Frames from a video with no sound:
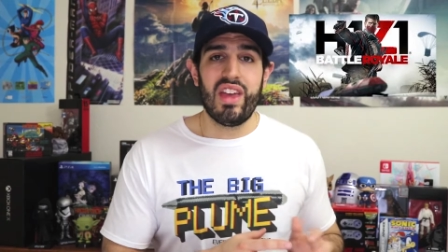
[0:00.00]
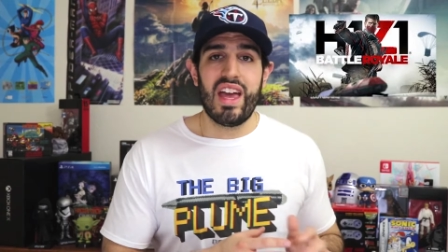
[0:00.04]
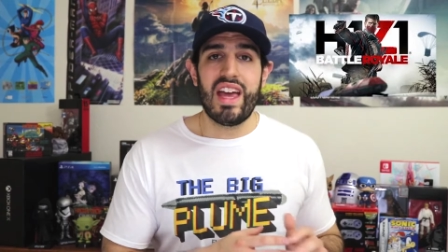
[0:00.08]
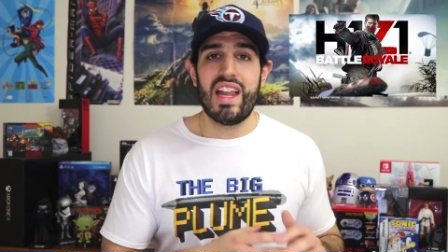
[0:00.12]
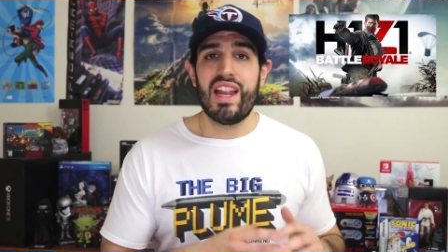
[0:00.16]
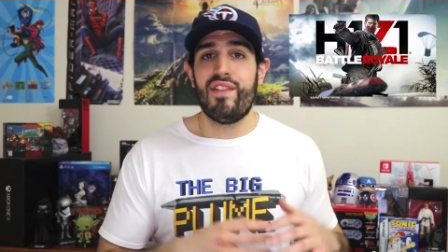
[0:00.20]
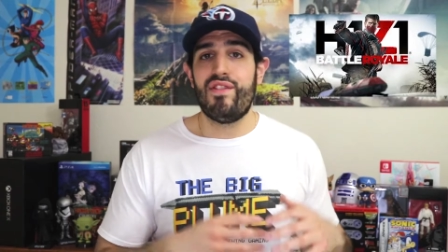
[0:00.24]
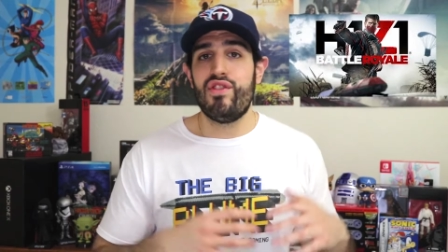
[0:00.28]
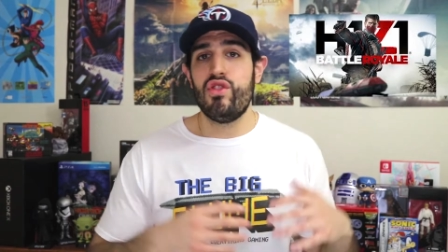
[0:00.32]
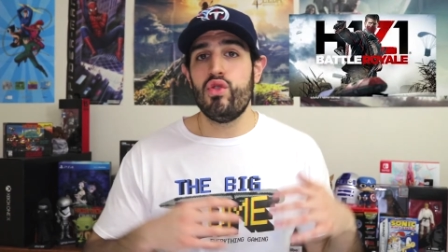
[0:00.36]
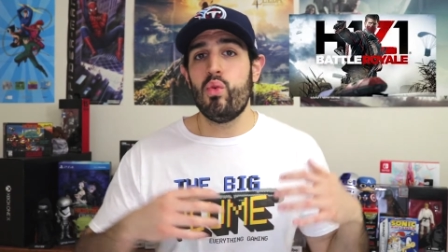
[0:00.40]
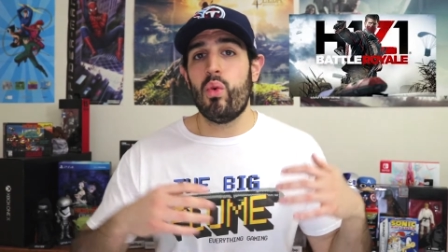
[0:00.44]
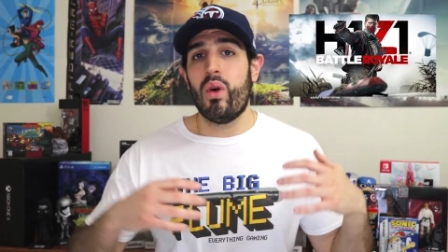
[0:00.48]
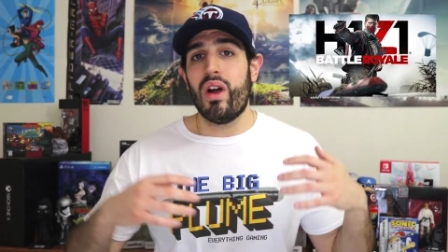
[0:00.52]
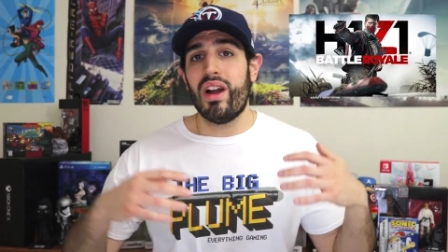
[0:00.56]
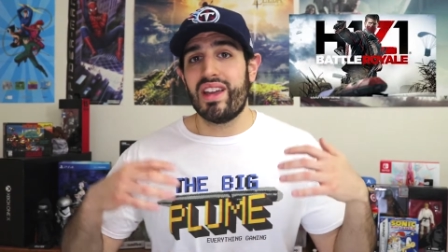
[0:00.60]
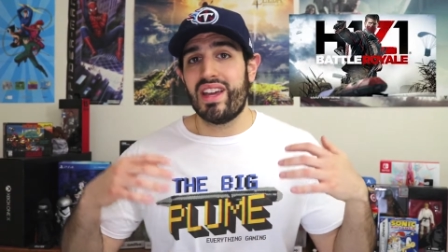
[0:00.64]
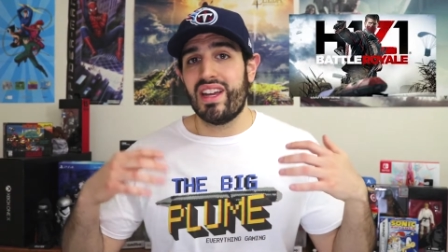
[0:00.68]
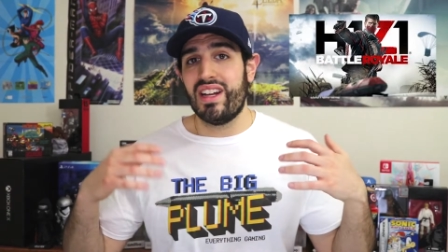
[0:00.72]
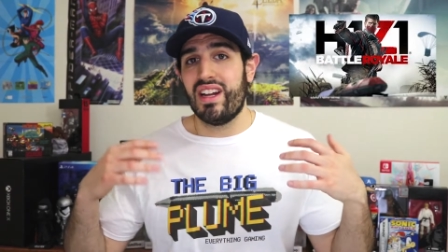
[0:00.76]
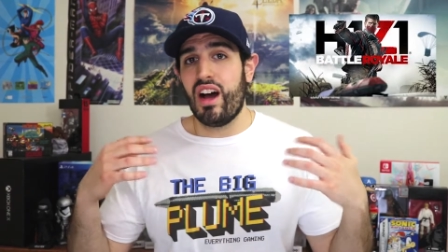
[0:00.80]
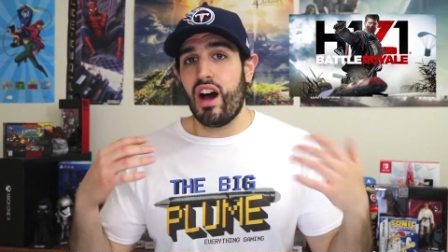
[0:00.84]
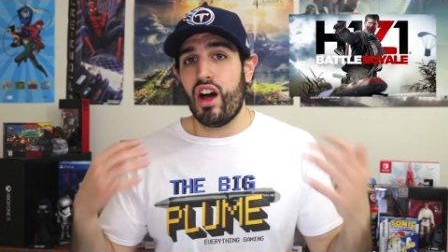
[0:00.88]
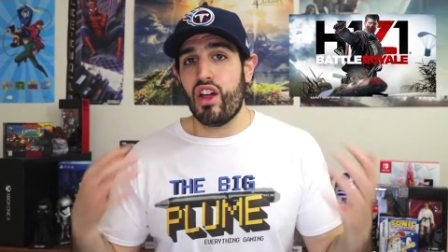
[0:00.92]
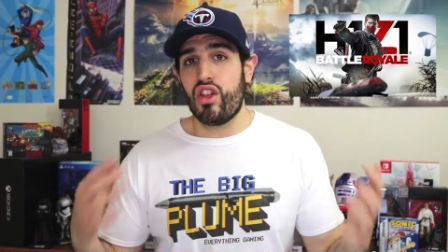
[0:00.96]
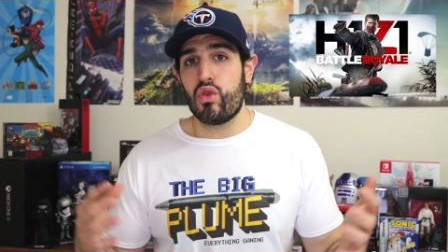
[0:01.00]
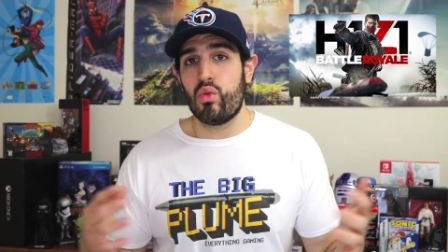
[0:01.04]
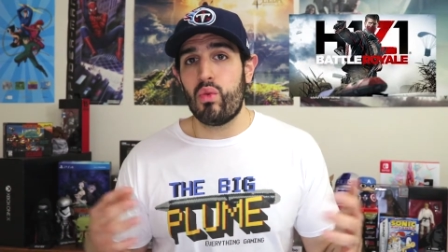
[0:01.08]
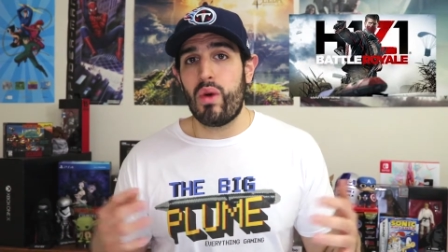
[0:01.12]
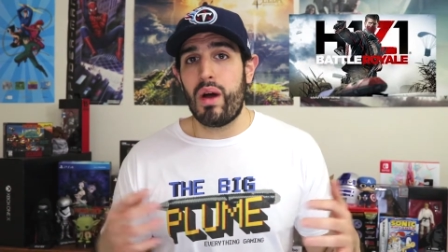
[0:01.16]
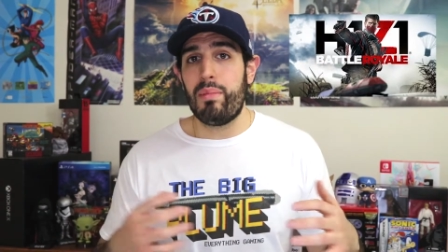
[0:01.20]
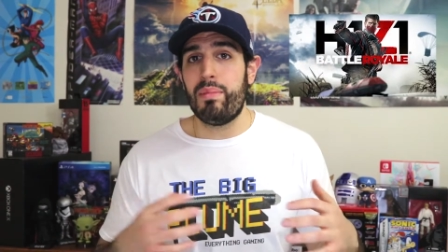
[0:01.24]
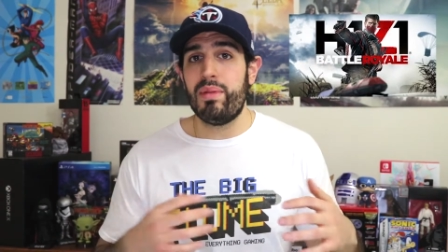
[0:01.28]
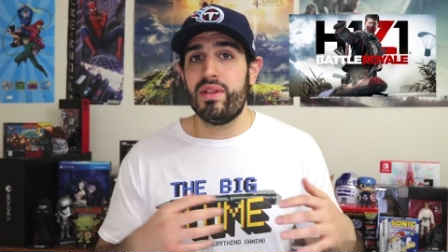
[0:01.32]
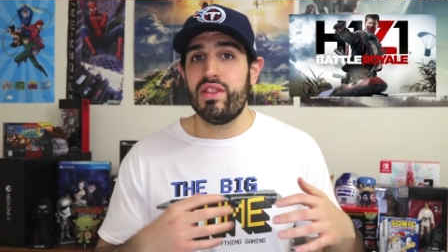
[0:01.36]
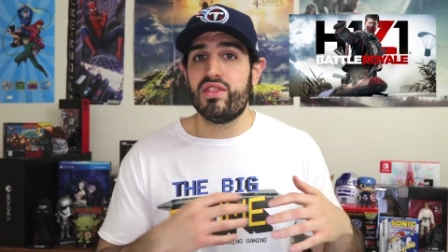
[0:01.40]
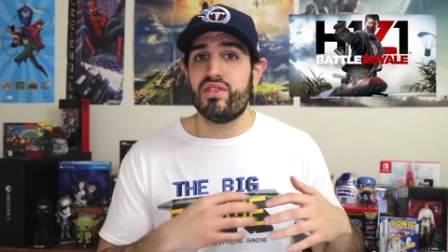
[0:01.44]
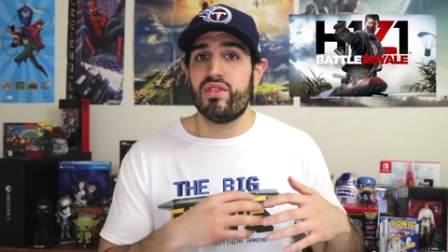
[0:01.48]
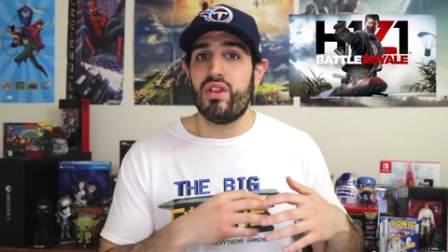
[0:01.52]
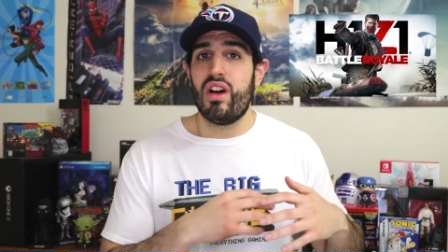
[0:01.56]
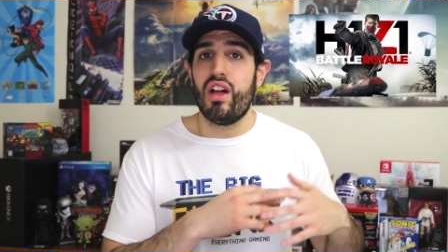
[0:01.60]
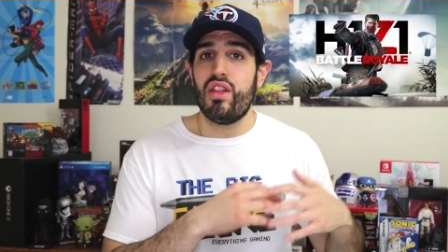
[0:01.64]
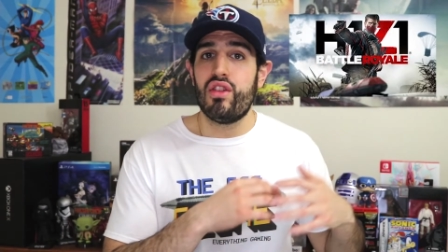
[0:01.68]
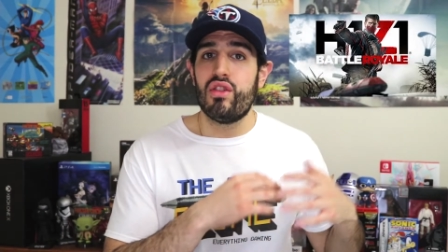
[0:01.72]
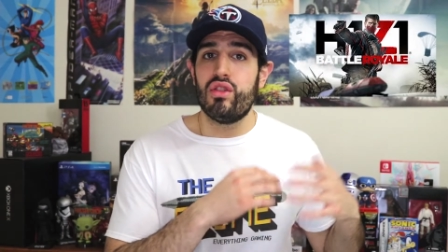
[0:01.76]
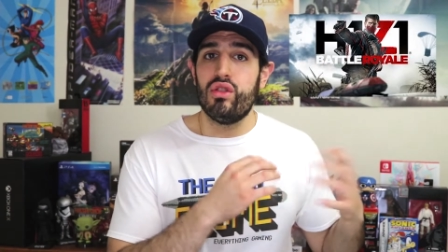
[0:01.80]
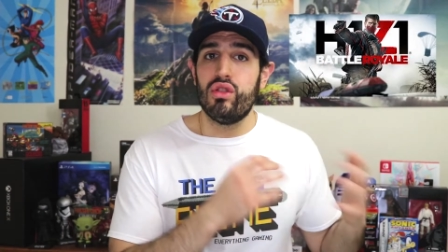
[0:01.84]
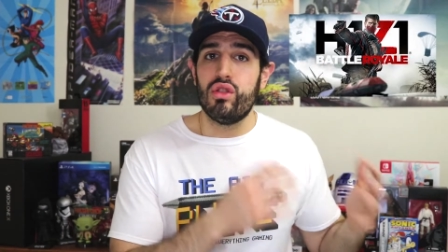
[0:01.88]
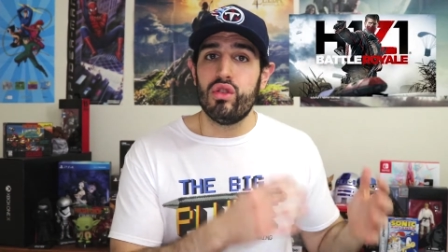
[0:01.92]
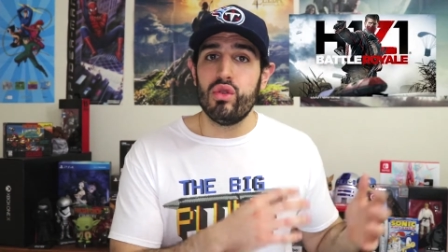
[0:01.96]
And if you want to get other weapons or
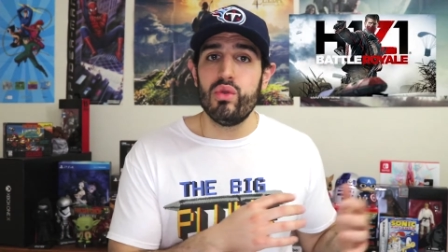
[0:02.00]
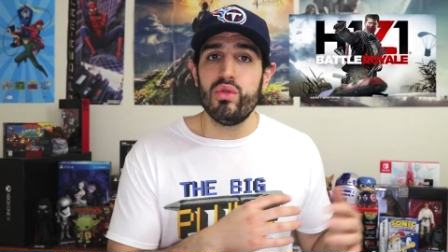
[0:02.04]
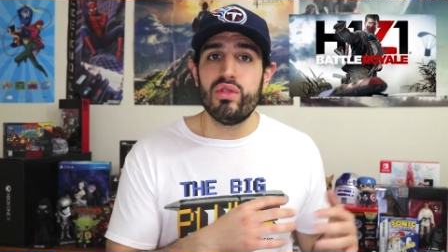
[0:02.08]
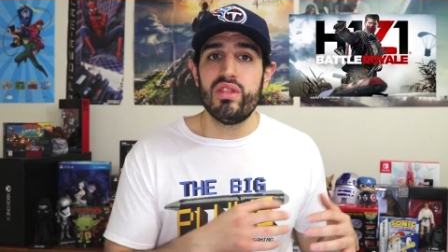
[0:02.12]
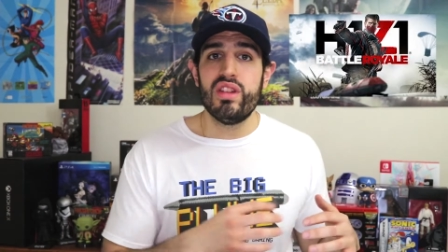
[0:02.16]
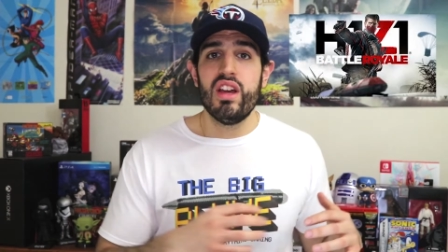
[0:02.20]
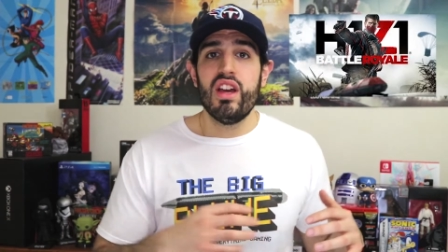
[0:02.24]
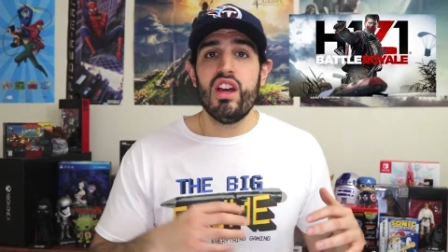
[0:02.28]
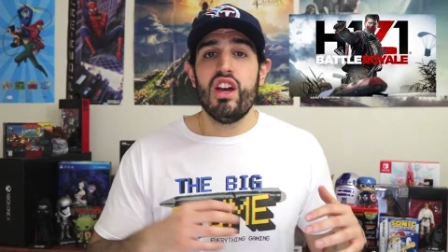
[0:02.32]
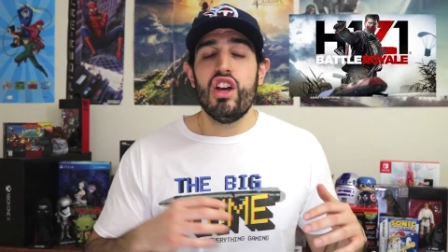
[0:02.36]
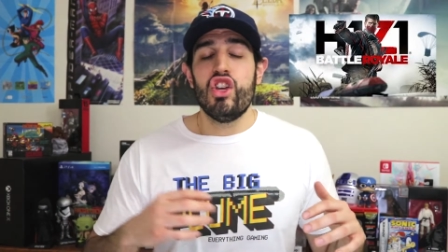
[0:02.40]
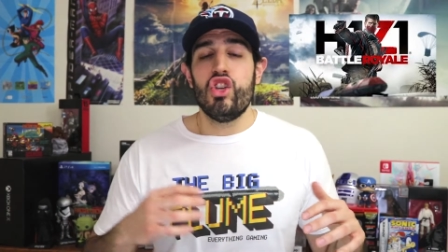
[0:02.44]
other loot,